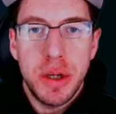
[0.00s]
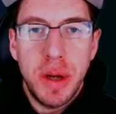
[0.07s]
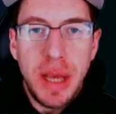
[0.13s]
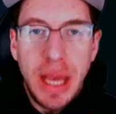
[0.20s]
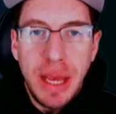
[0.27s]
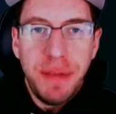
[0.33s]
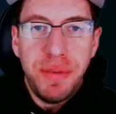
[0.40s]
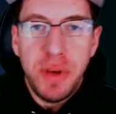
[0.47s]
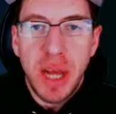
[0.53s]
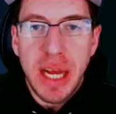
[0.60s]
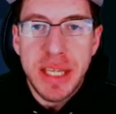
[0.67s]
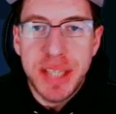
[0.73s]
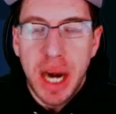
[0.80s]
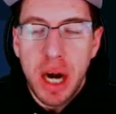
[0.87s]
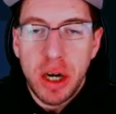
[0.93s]
if you
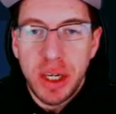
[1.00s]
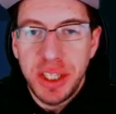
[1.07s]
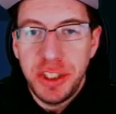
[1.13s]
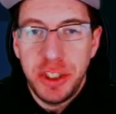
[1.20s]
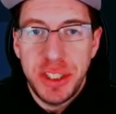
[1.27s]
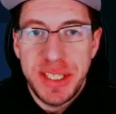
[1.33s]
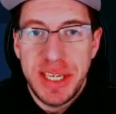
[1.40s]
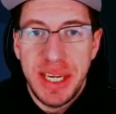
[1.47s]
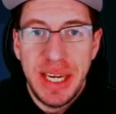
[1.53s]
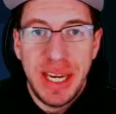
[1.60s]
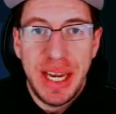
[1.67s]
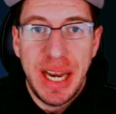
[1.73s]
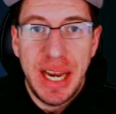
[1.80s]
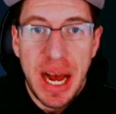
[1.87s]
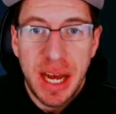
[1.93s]
guys are interested
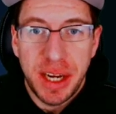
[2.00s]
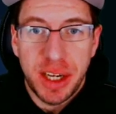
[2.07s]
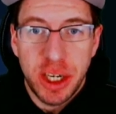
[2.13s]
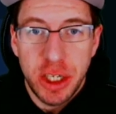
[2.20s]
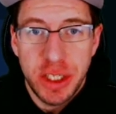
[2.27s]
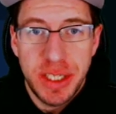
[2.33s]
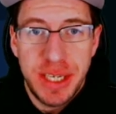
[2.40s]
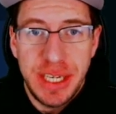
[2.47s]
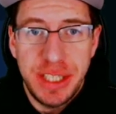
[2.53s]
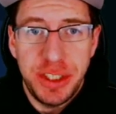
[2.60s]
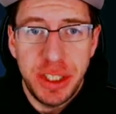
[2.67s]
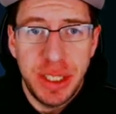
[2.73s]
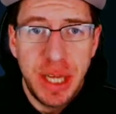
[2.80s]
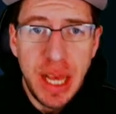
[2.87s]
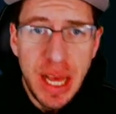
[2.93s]
in Cursed
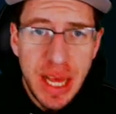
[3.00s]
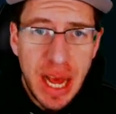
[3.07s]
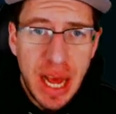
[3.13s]
Nation,